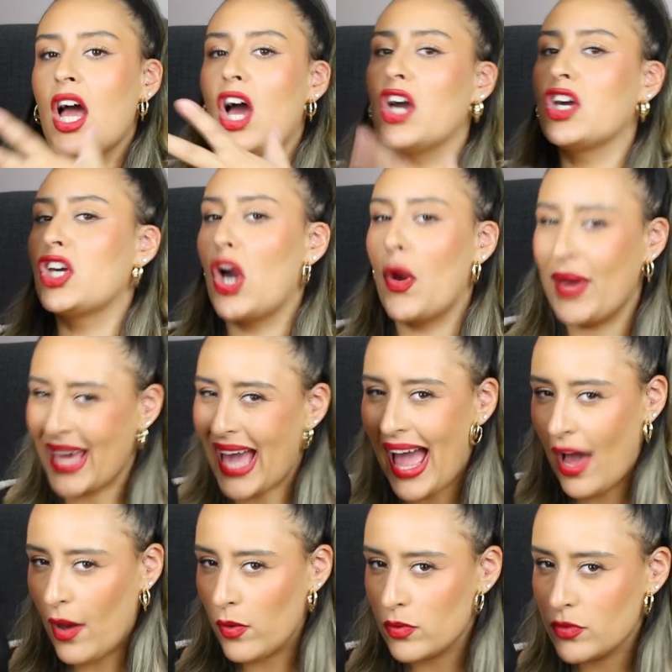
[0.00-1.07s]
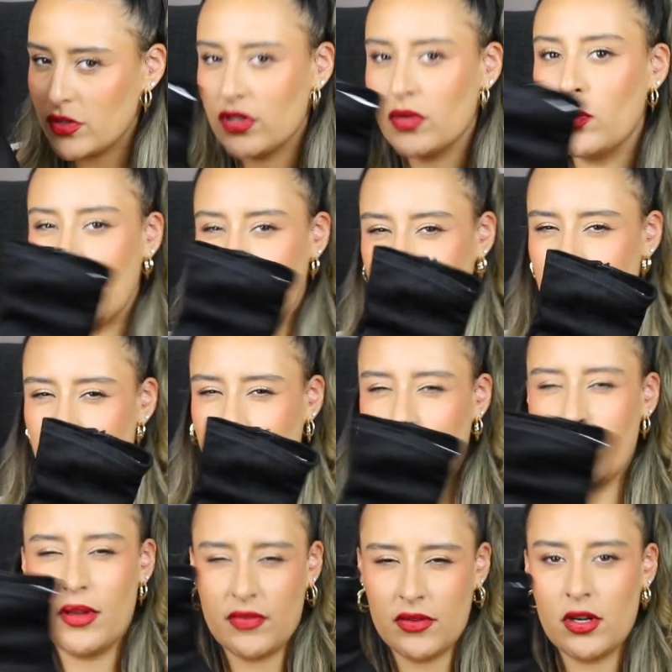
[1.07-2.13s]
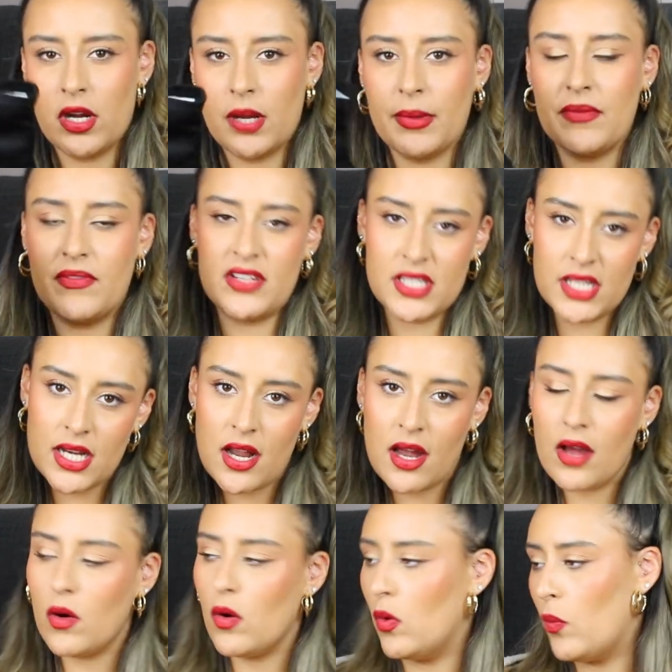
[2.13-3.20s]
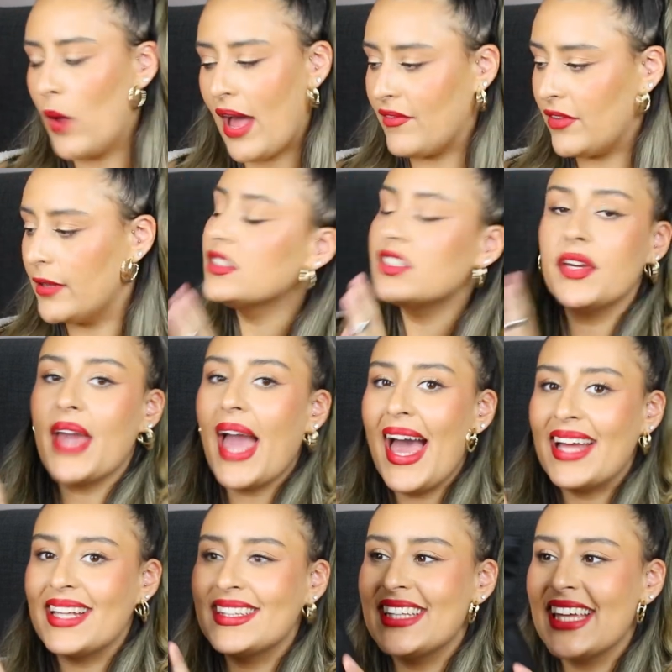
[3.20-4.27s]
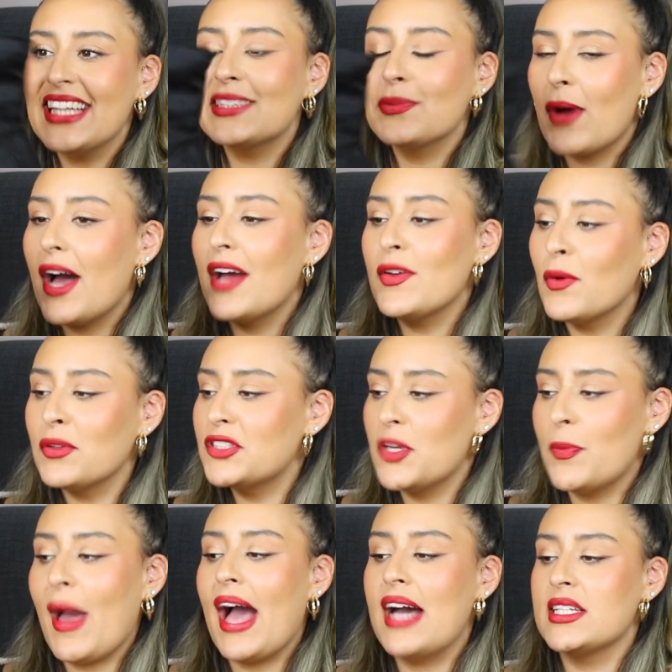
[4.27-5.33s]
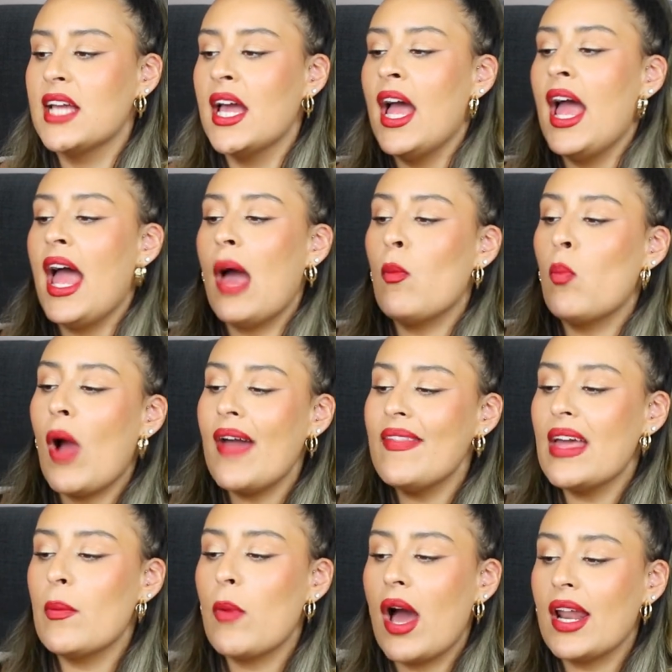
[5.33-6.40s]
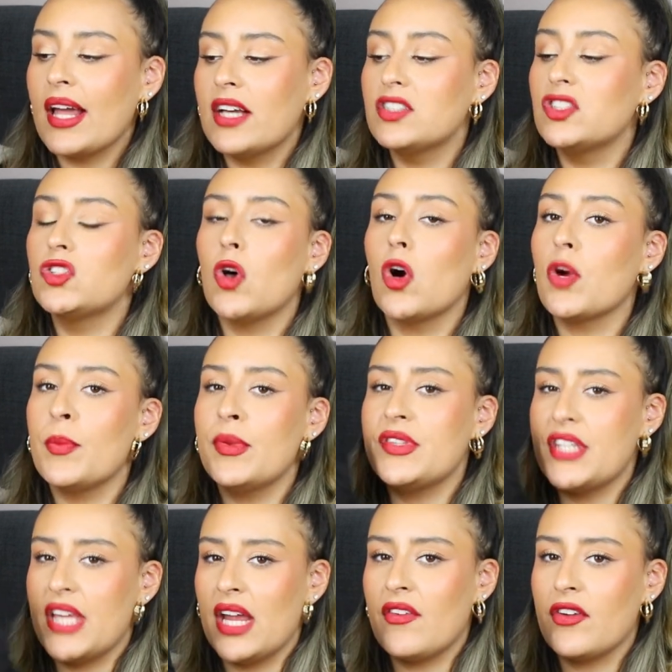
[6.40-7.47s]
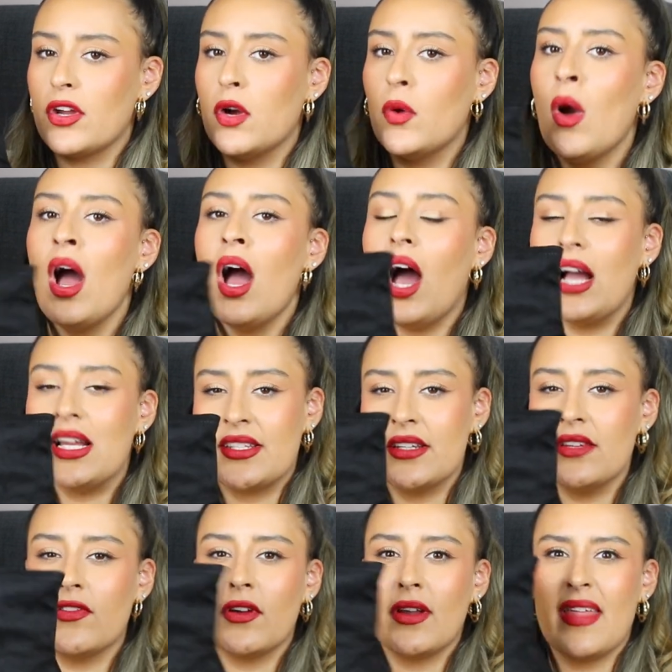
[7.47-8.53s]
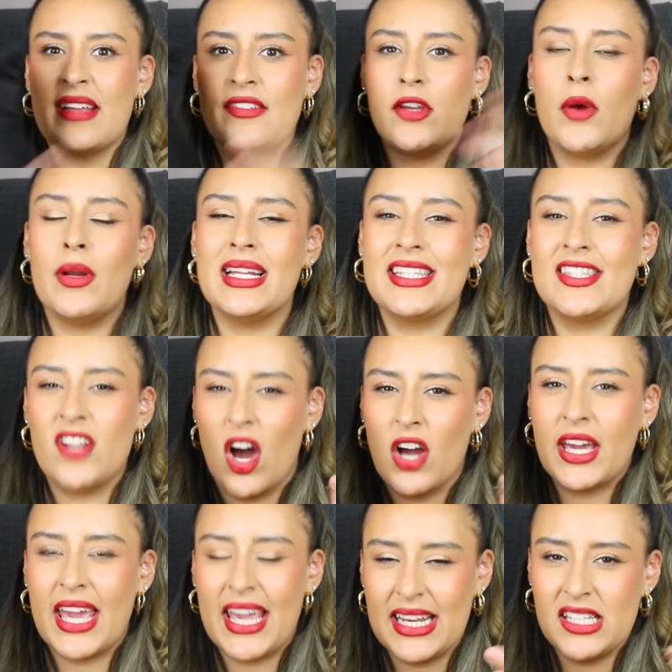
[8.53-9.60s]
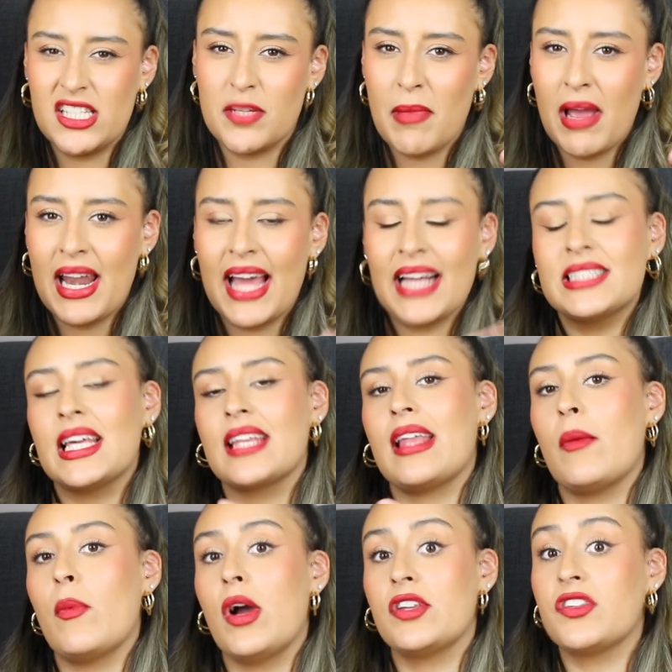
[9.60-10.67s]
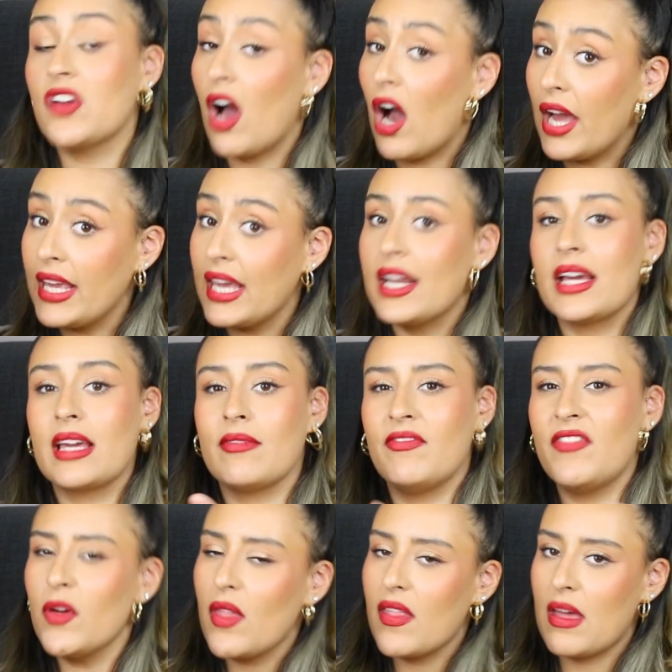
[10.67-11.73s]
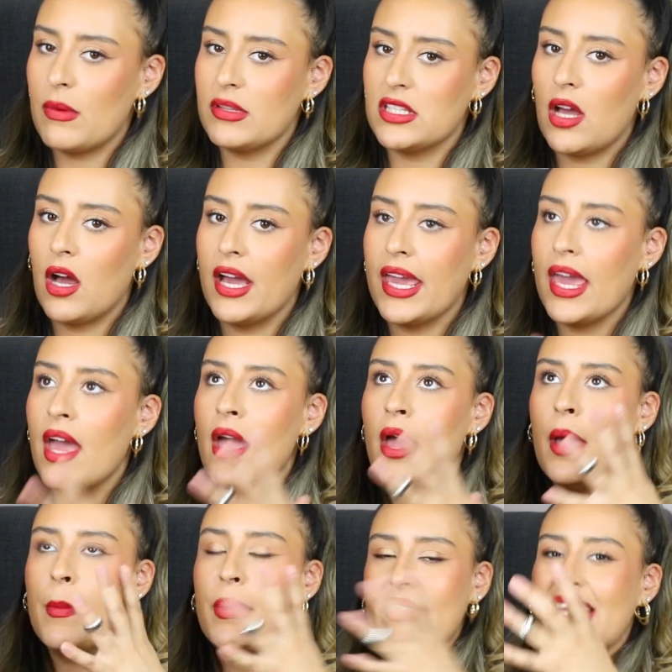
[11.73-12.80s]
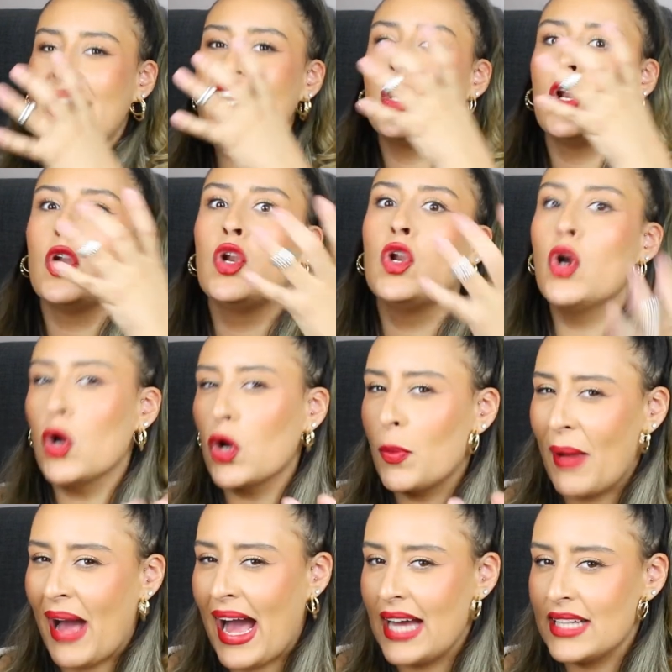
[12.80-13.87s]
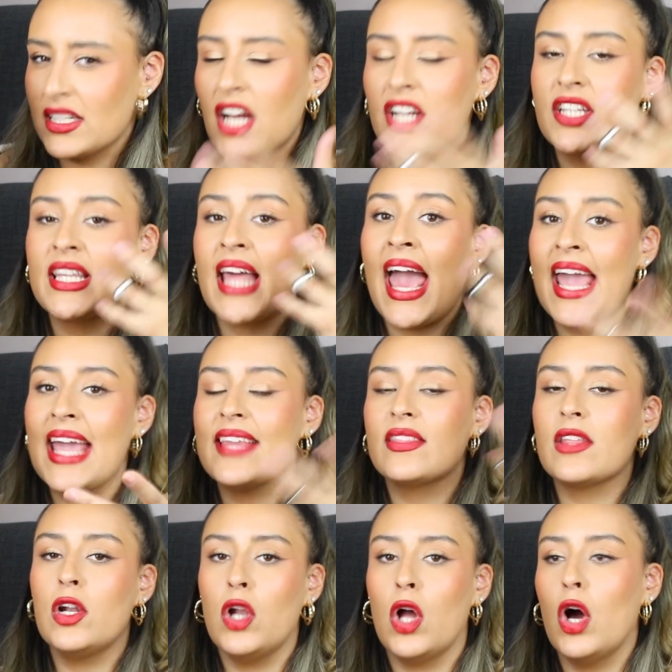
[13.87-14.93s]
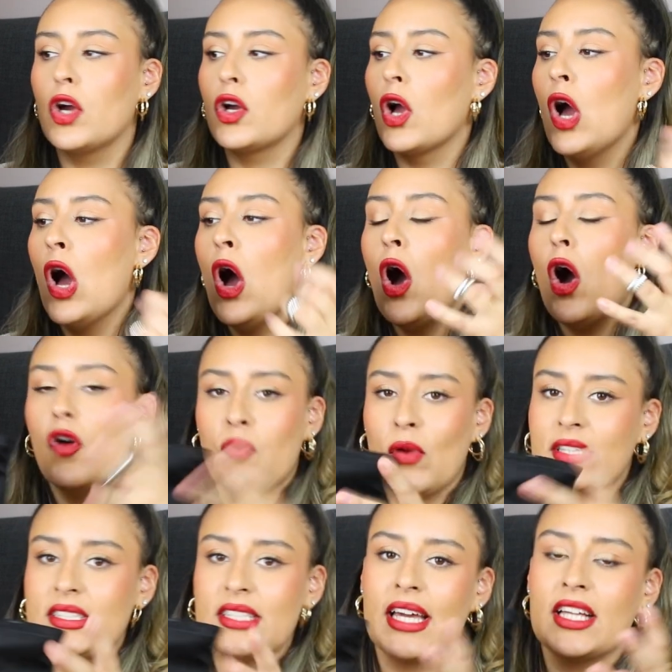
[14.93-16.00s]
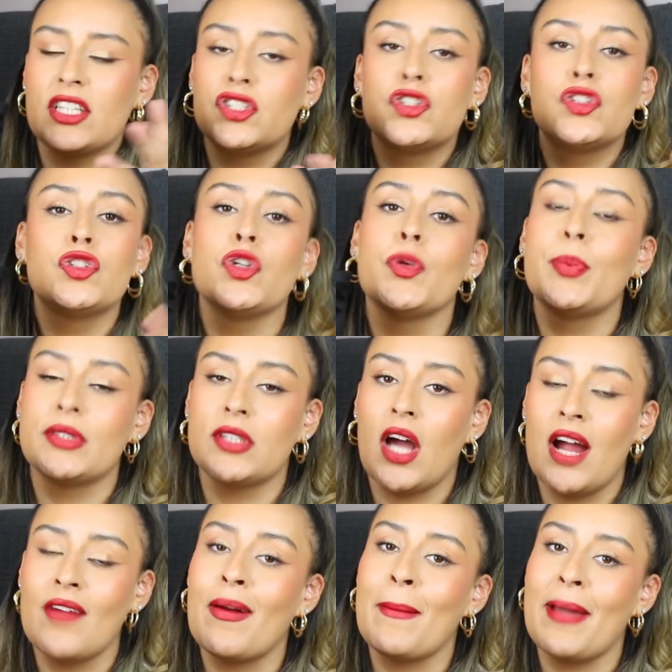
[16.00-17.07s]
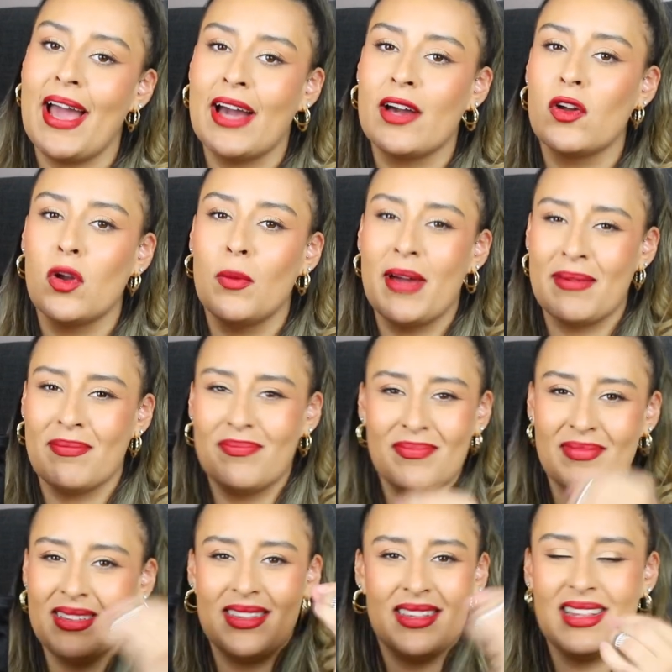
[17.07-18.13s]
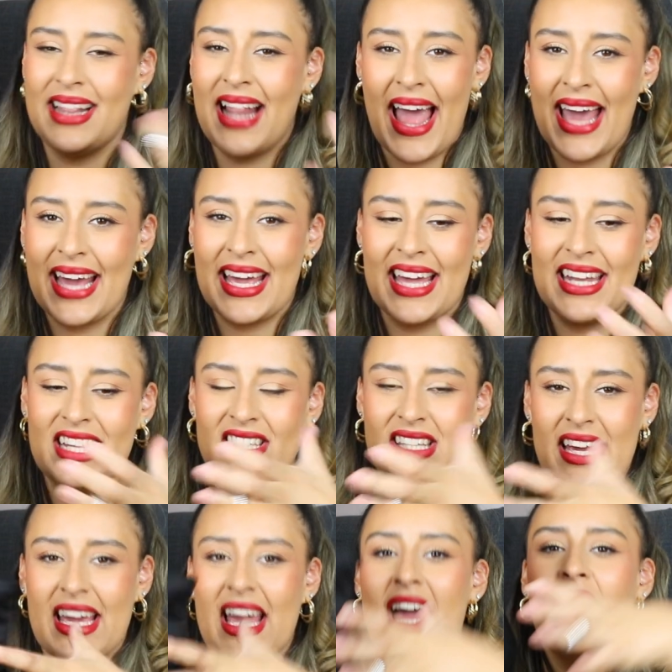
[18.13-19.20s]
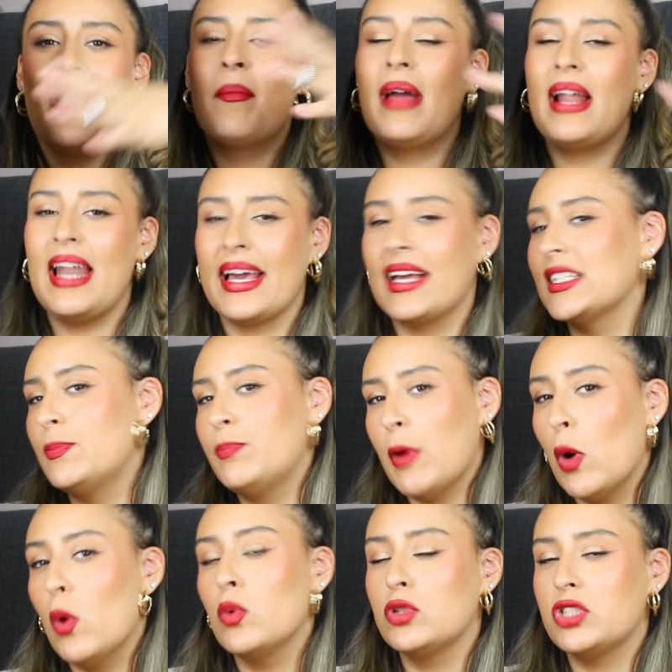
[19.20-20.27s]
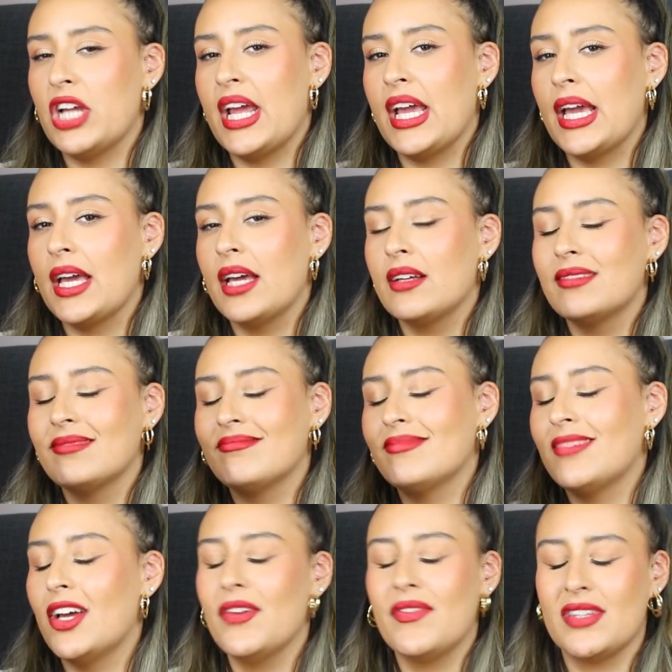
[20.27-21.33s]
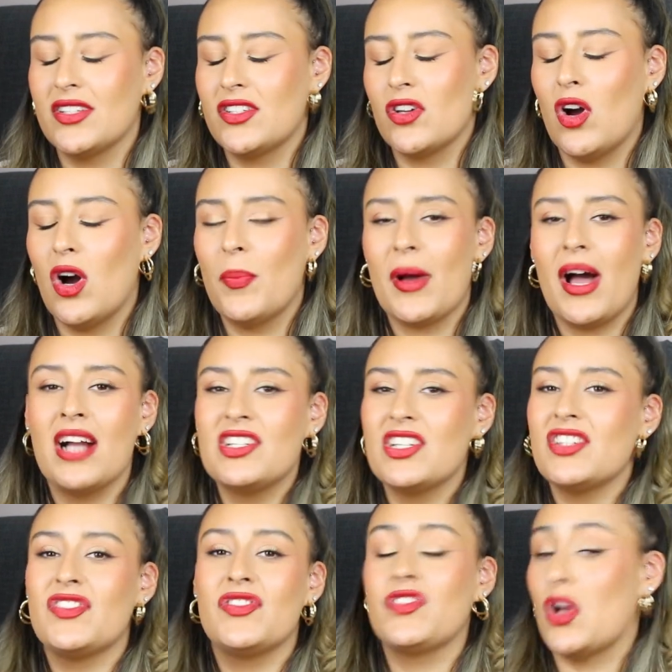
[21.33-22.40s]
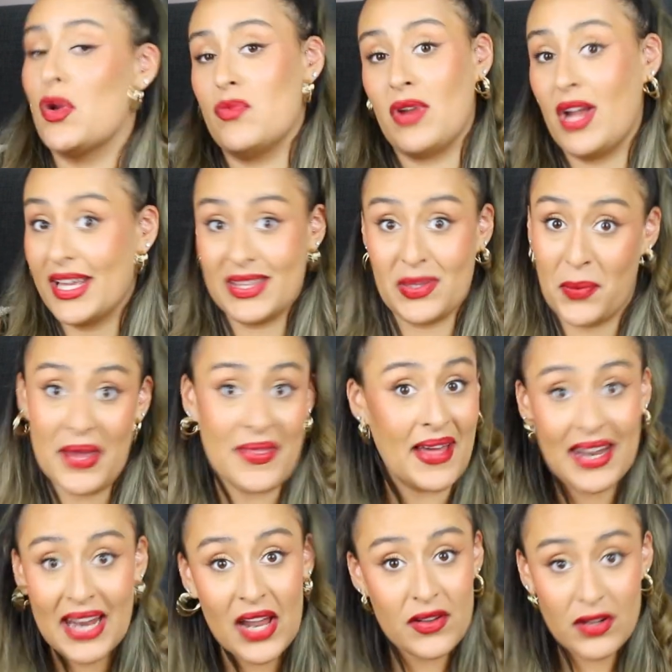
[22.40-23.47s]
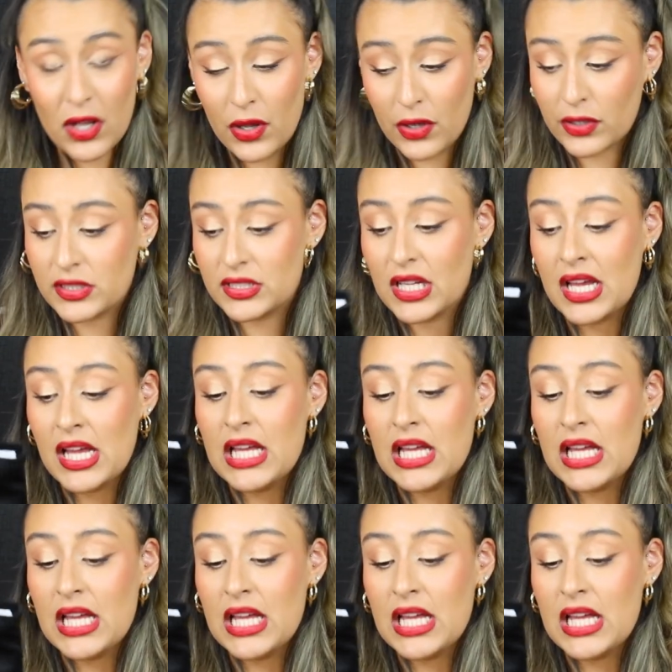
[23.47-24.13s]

a going out winter boot, if you know what I mean, for dinner or whatever. So yeah, these were not too bad. And where they were like a sock material, I didn't feel like they totally dug into my legs. Like, they were tight and I could feel that they were tight, but they didn't look bad. I just hate the look of when something is super tight around my ankle or my leg and it's like my leg is bulging over the top. I just don't like the way that that looks.